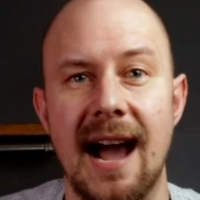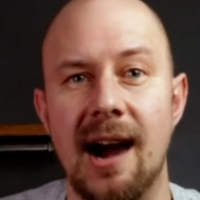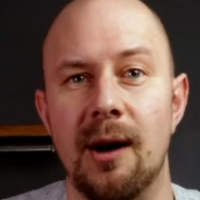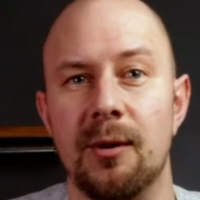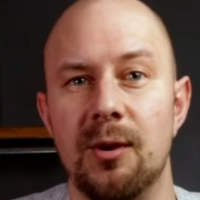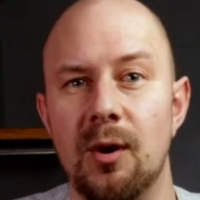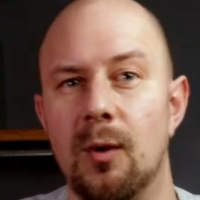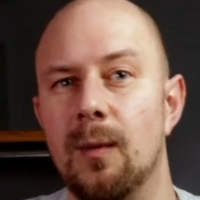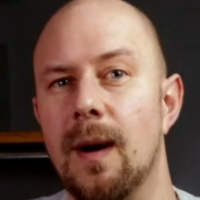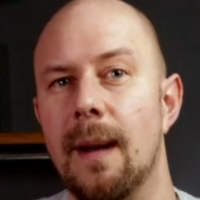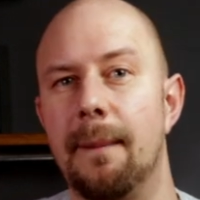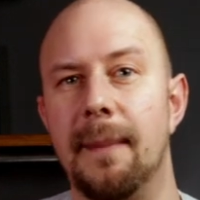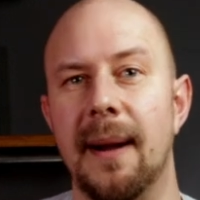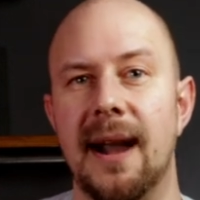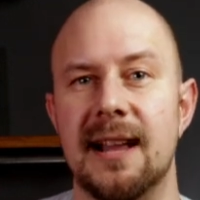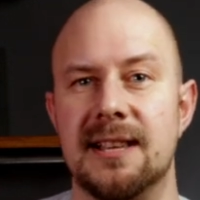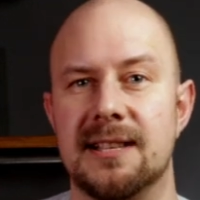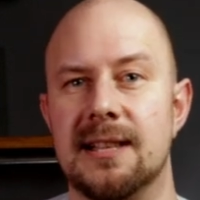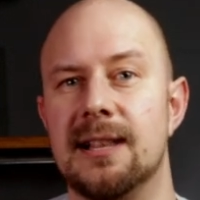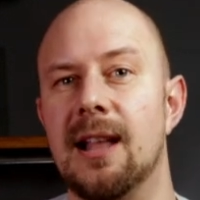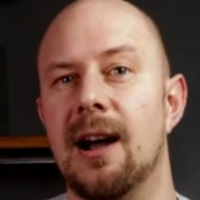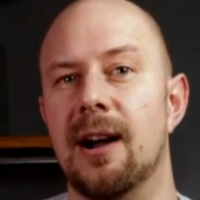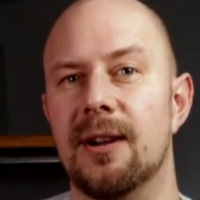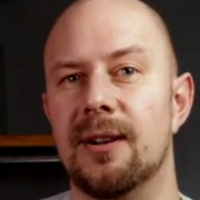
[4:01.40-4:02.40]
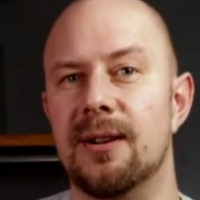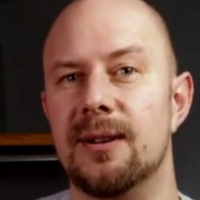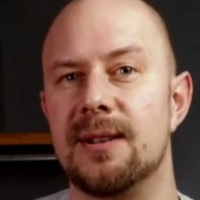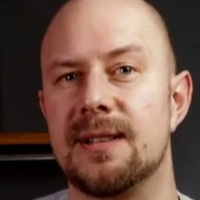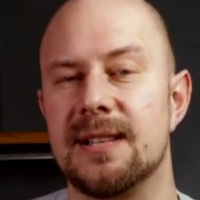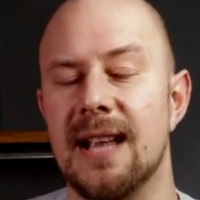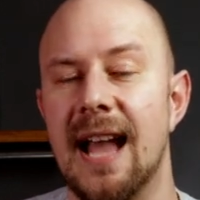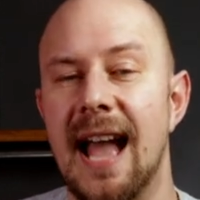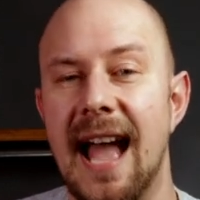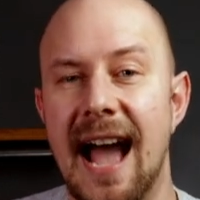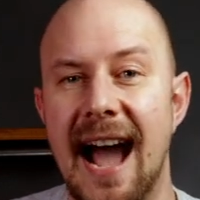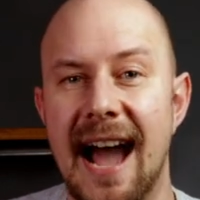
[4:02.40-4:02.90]
how your web page
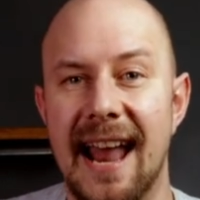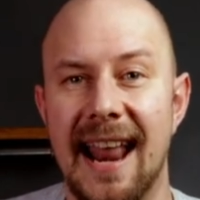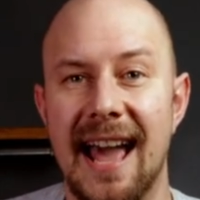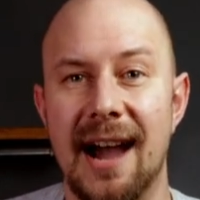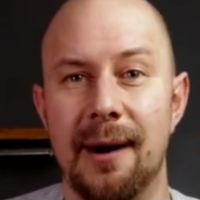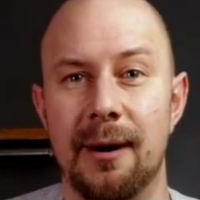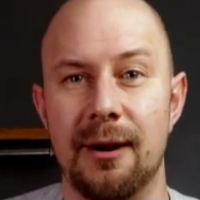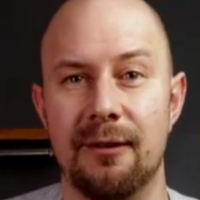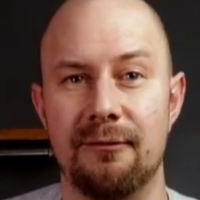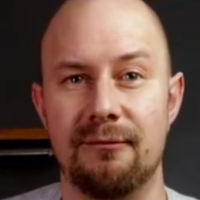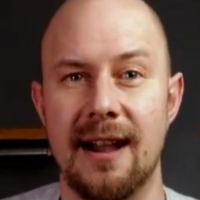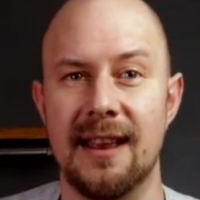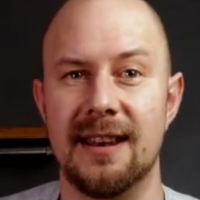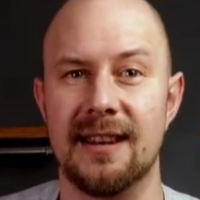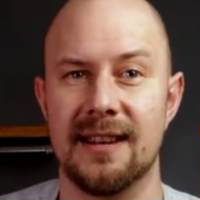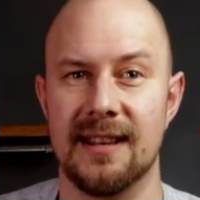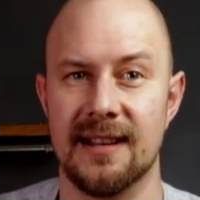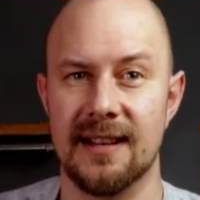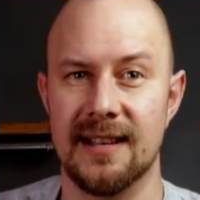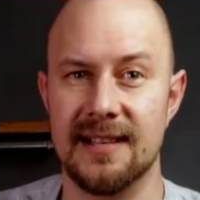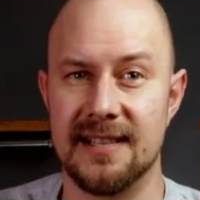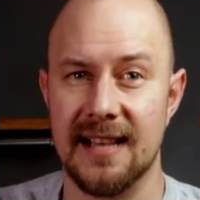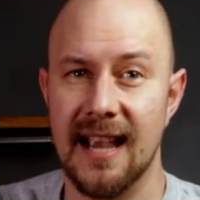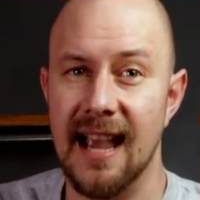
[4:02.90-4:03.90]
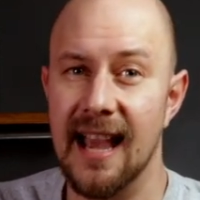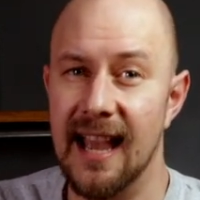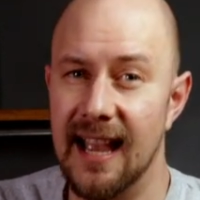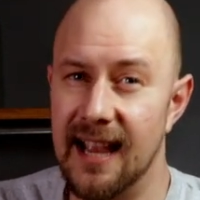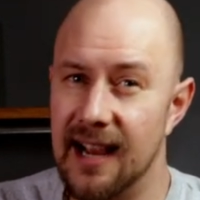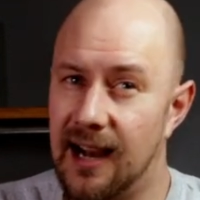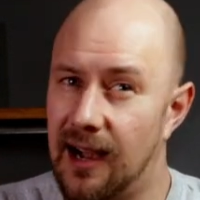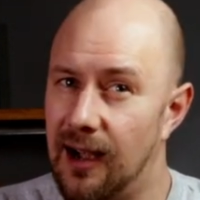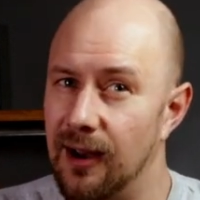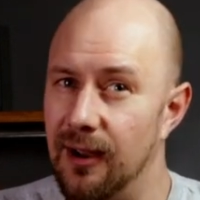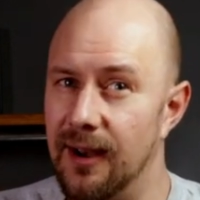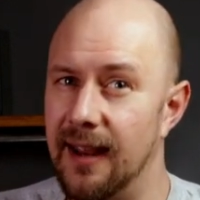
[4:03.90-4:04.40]
loads and how it renders,
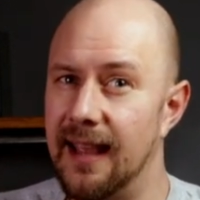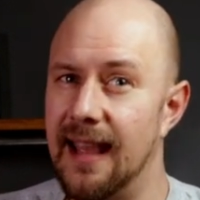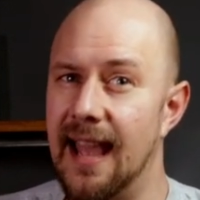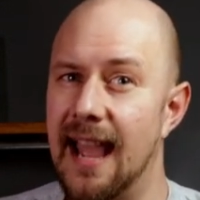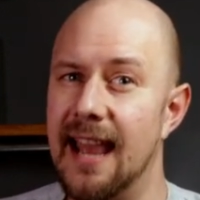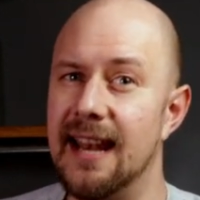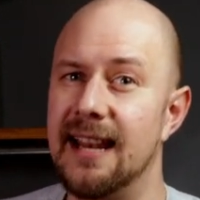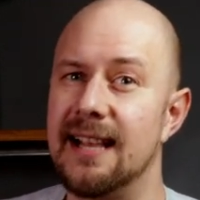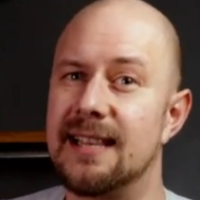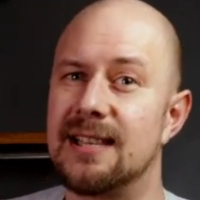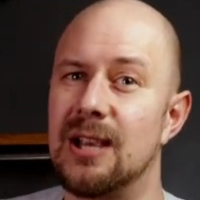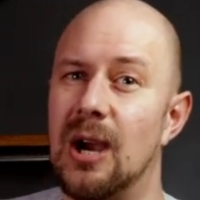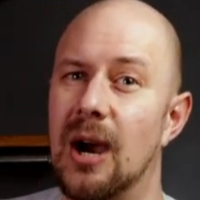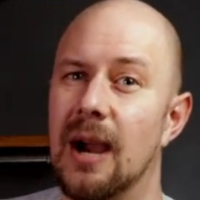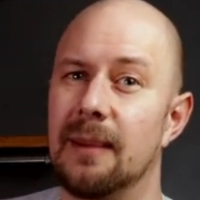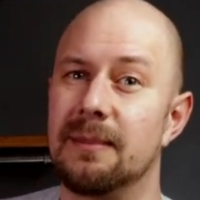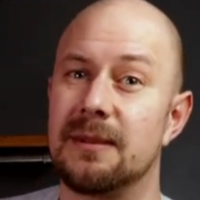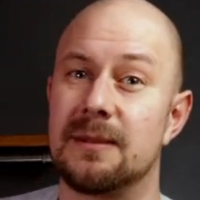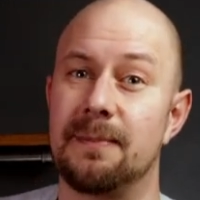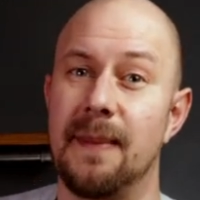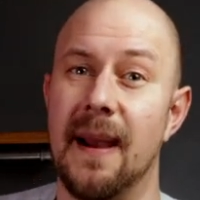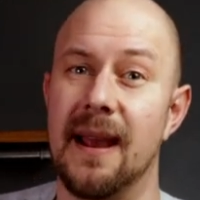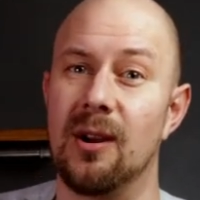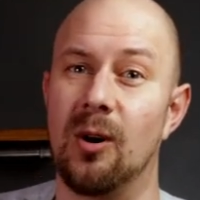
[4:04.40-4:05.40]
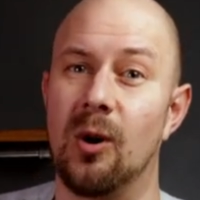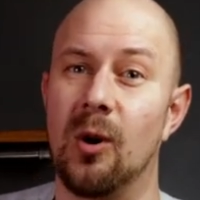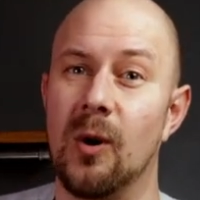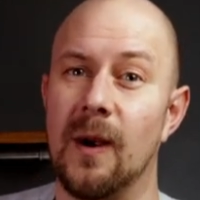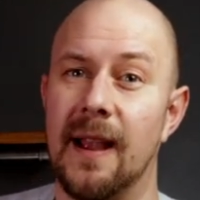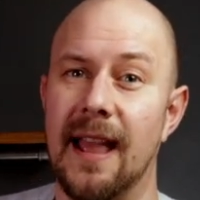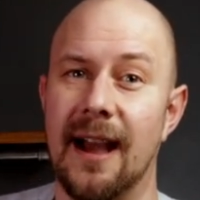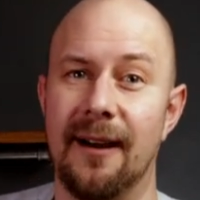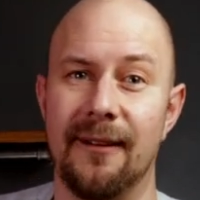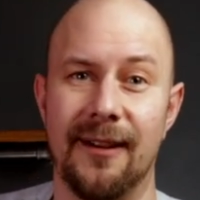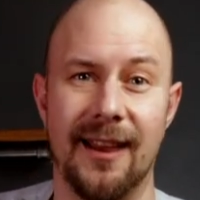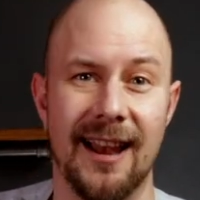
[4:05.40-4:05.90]
including any time spent
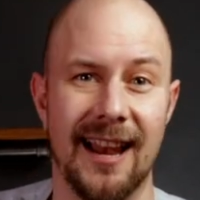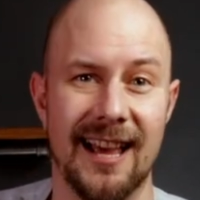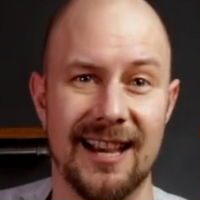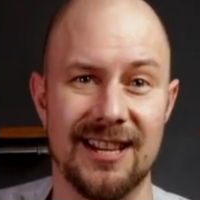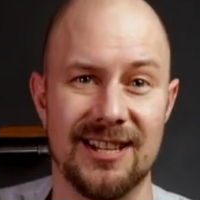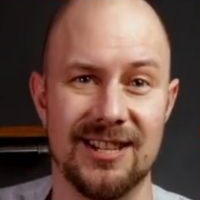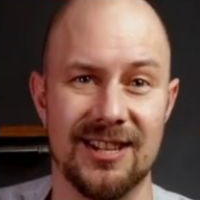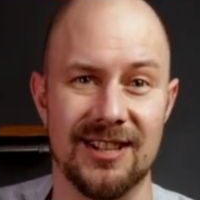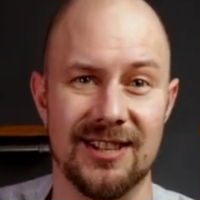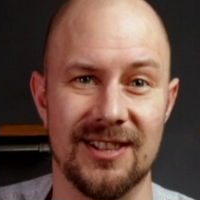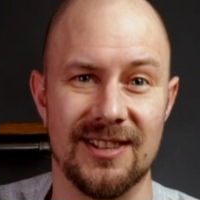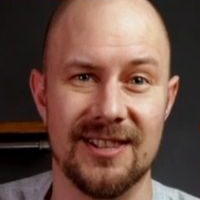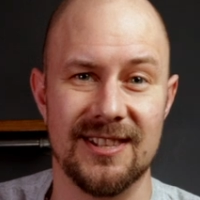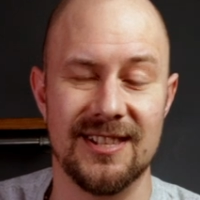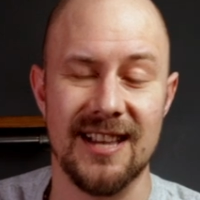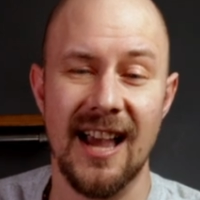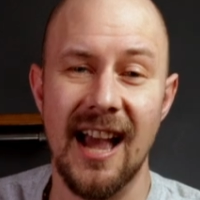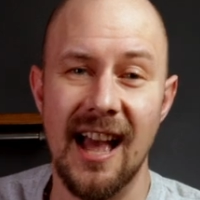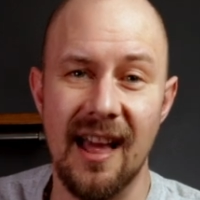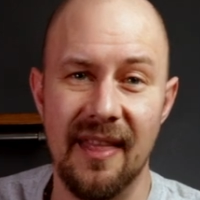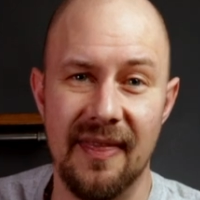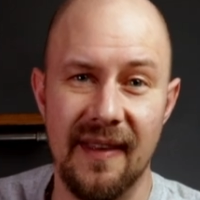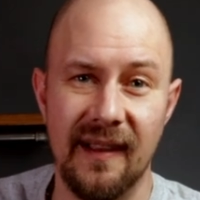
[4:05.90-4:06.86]
on calculations.